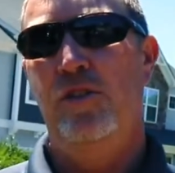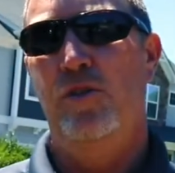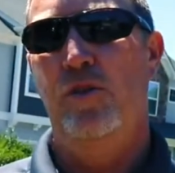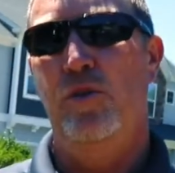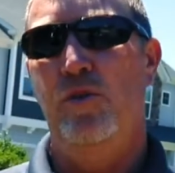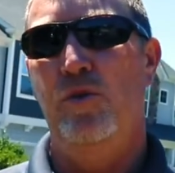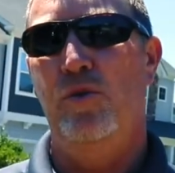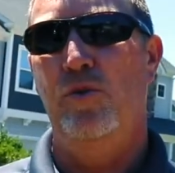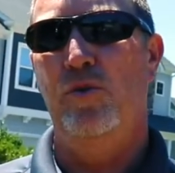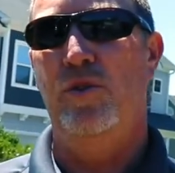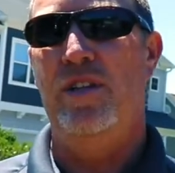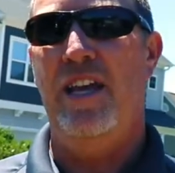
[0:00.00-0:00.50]

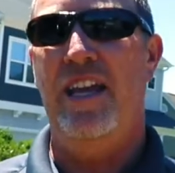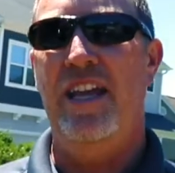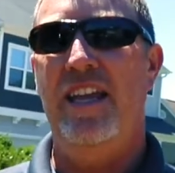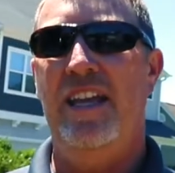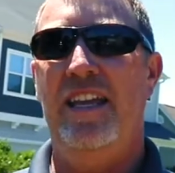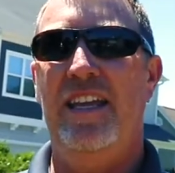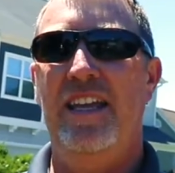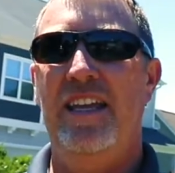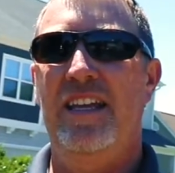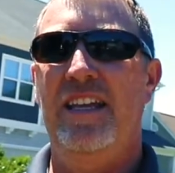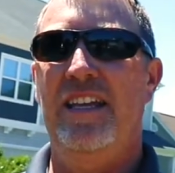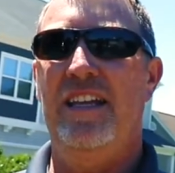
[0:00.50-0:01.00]
to
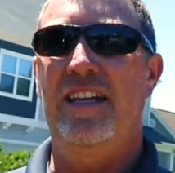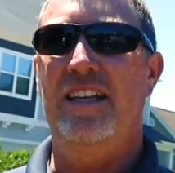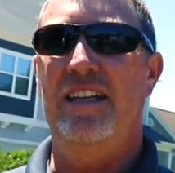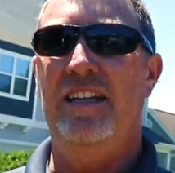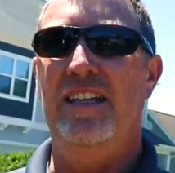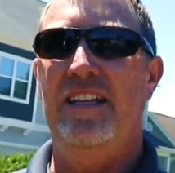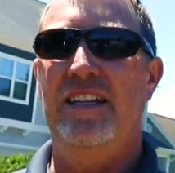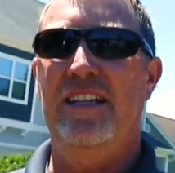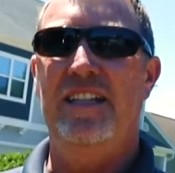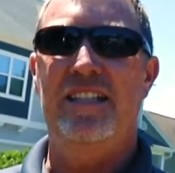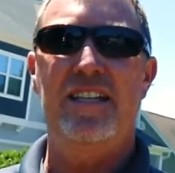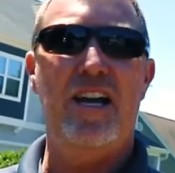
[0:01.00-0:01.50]
take
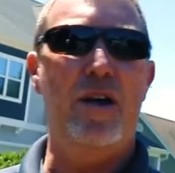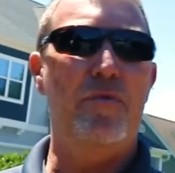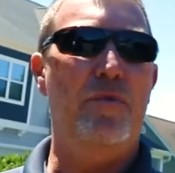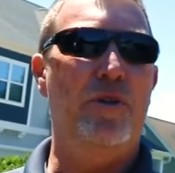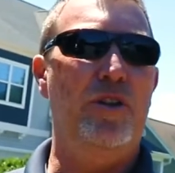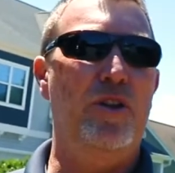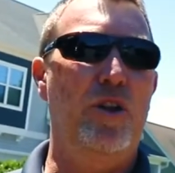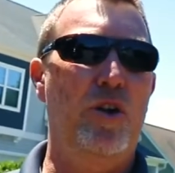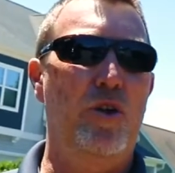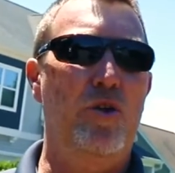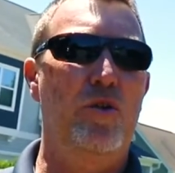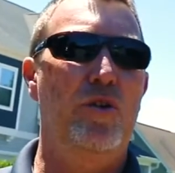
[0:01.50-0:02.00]
any type
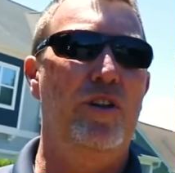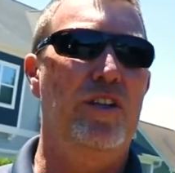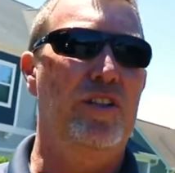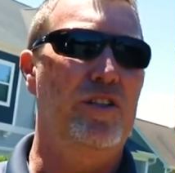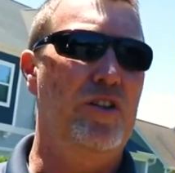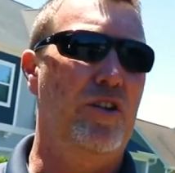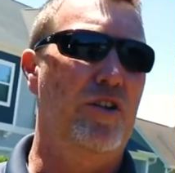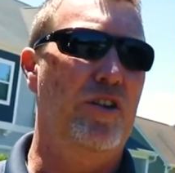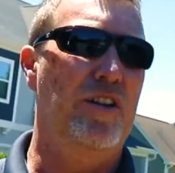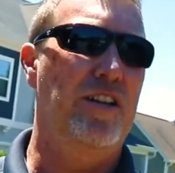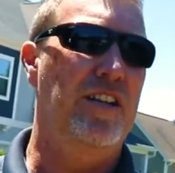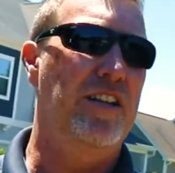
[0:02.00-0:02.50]
of loan and
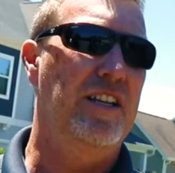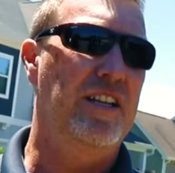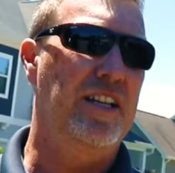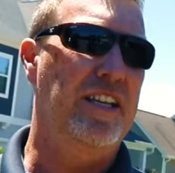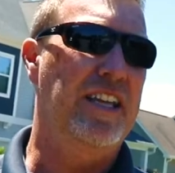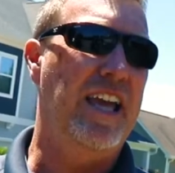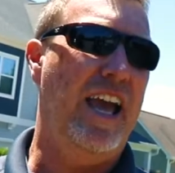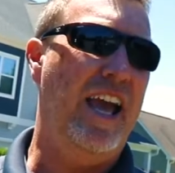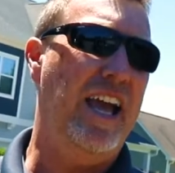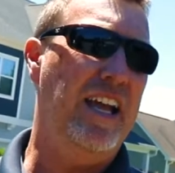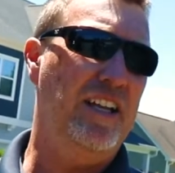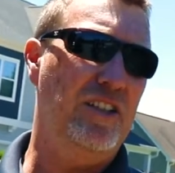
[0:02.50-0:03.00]
turn it into
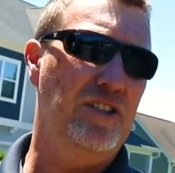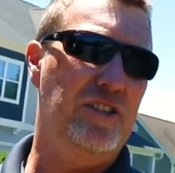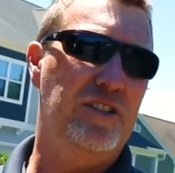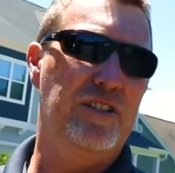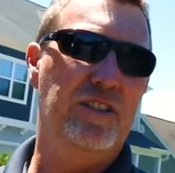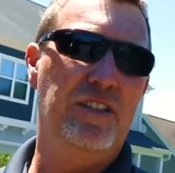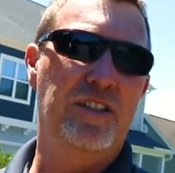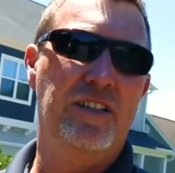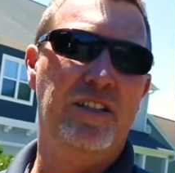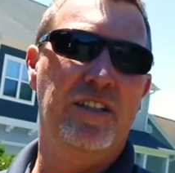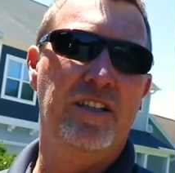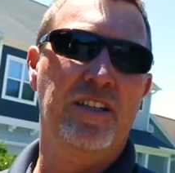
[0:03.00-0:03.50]
cash.